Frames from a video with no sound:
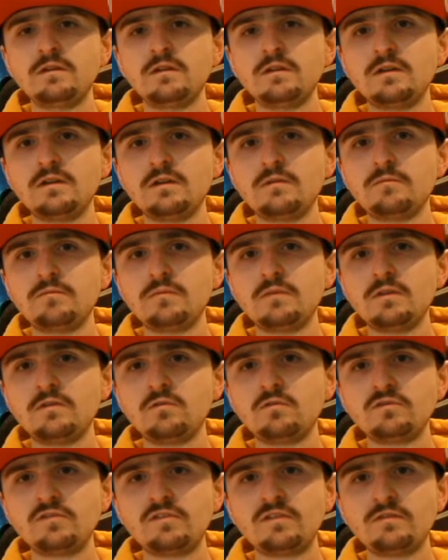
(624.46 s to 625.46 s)
Um, of
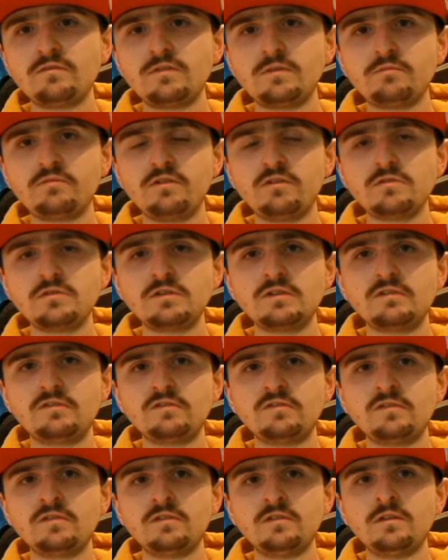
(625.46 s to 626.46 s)
course, there's different
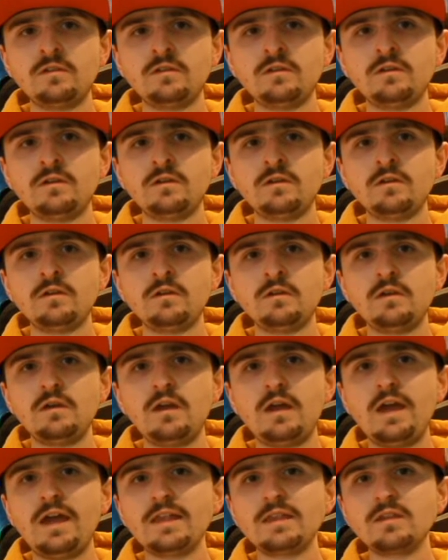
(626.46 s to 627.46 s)
approaches,
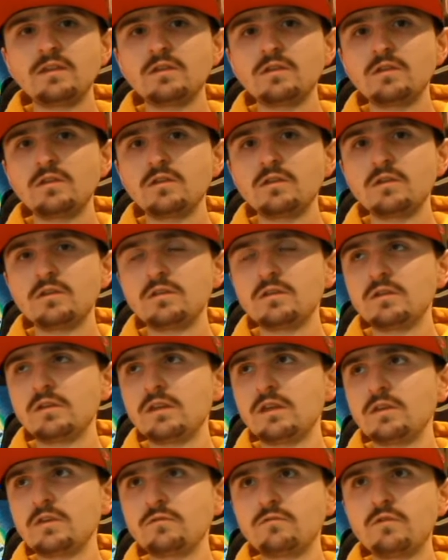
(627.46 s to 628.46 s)
and you
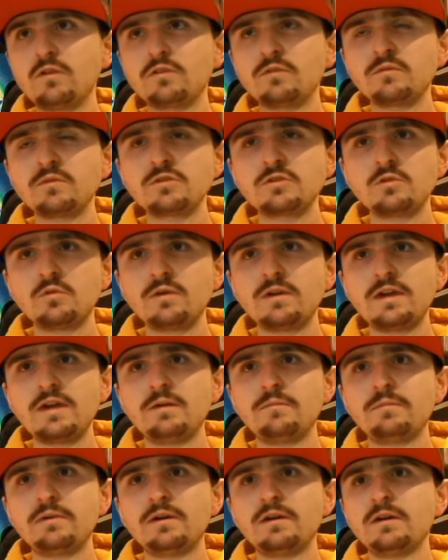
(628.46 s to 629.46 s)
know you've got to enjoy
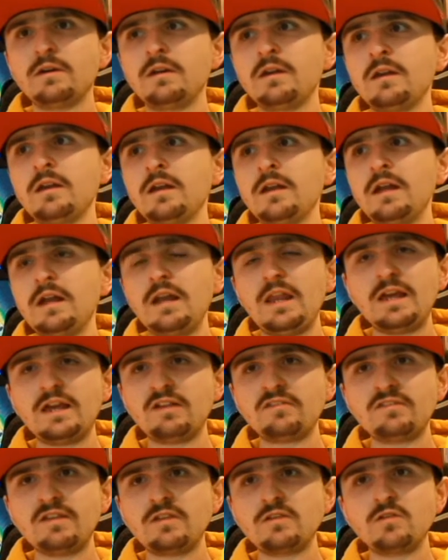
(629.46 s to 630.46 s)
it. But like I
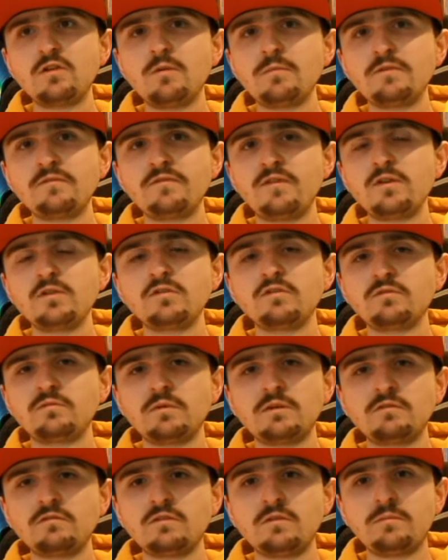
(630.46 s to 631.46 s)
said, you've got to be focused
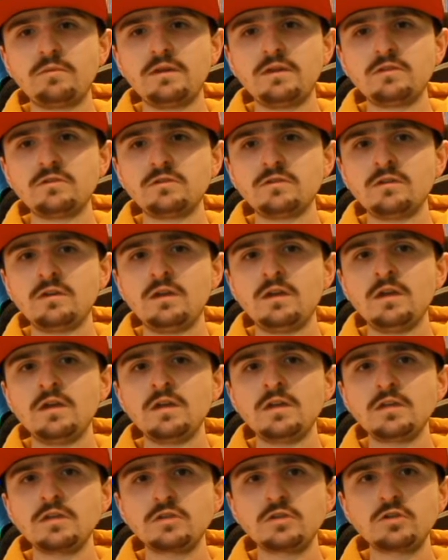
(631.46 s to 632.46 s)
running on the pitch.
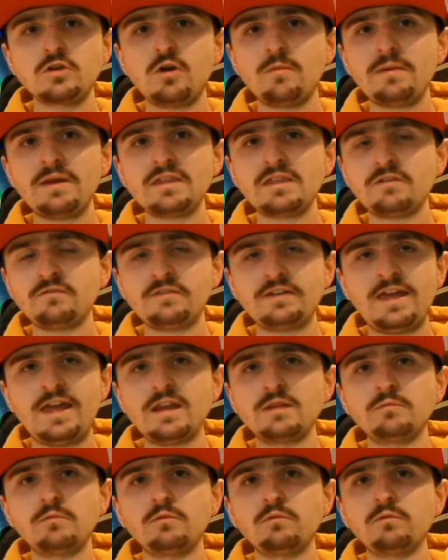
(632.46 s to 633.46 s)
You've got to be a different
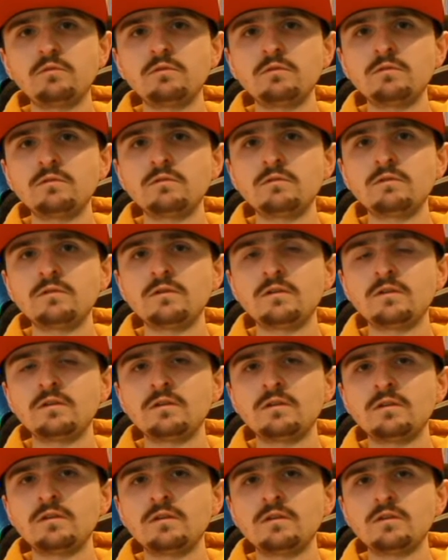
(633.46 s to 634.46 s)
animal.
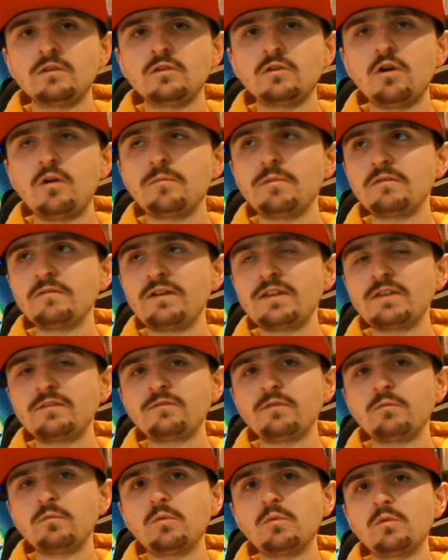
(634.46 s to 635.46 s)
You've got to be ready
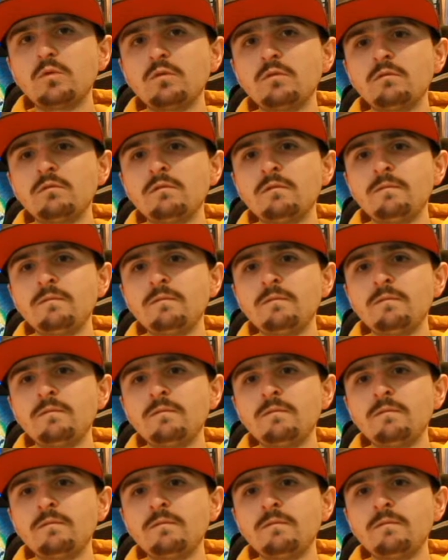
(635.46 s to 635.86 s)
for war.